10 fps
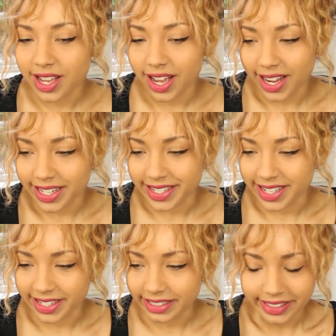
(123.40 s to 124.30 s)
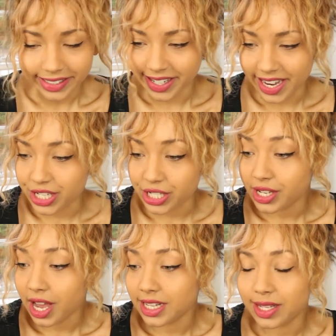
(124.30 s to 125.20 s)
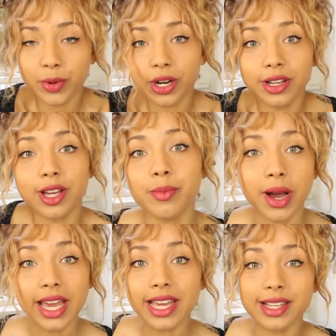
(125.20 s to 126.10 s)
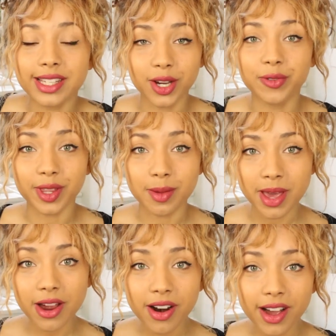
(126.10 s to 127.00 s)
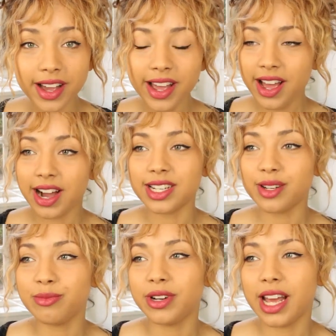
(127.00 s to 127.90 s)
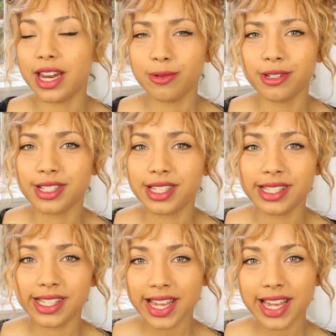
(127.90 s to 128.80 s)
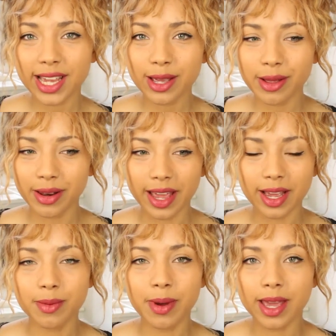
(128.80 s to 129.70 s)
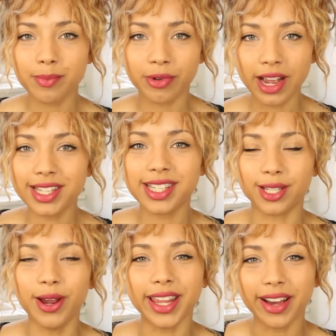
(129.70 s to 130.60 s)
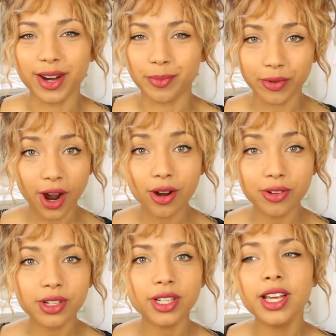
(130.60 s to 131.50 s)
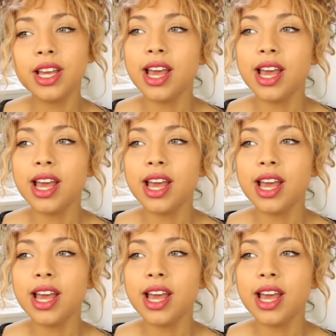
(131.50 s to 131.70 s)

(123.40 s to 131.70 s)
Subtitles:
I didn't want to look at myself in the mirror. I didn't want anyone to see, like, my breasts without a bra on.